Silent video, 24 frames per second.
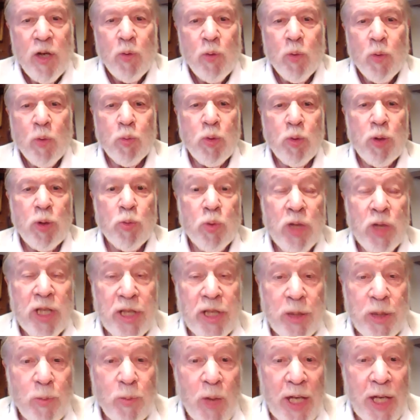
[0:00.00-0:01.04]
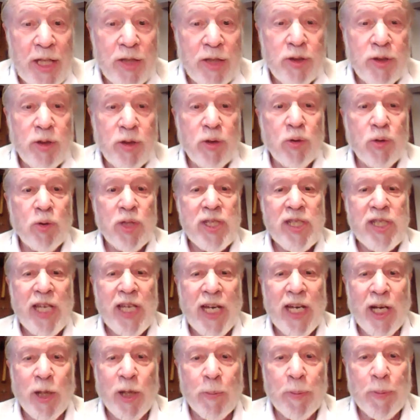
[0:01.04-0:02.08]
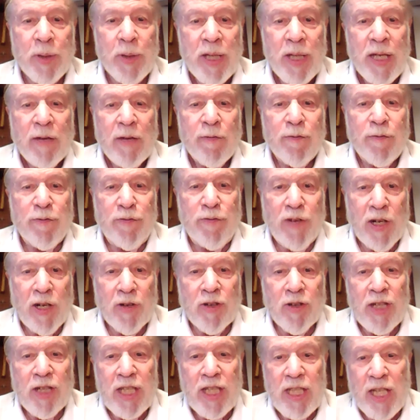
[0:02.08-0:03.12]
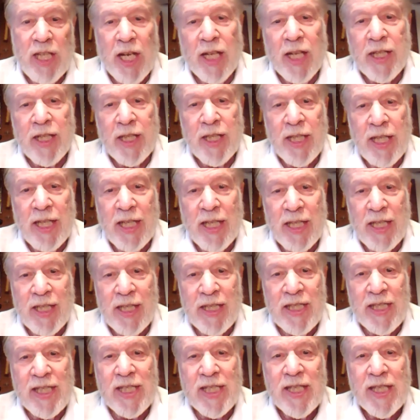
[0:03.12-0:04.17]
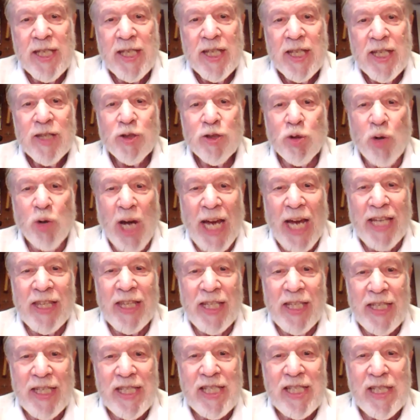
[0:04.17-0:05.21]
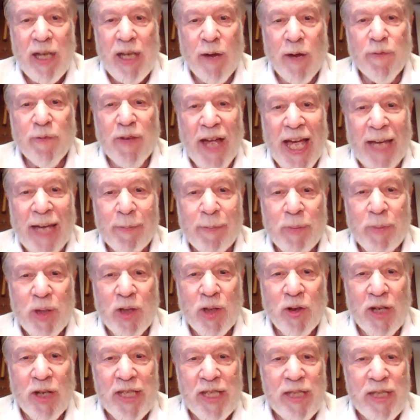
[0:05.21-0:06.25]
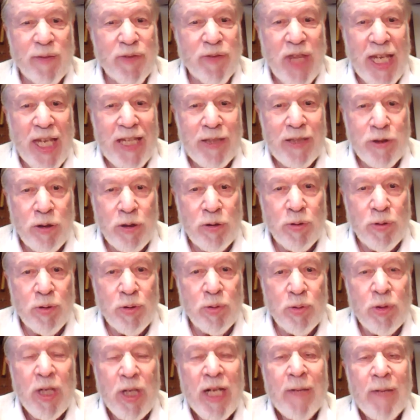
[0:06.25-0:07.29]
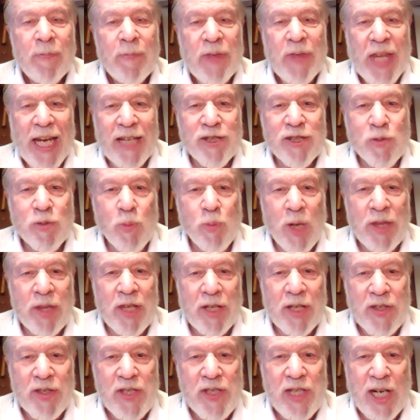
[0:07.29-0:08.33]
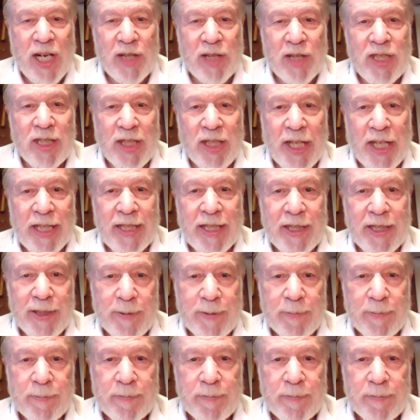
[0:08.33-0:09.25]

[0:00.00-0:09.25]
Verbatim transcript: what we really want to do is help very young kids try this stuff on because if they do that's when they'll start to like it.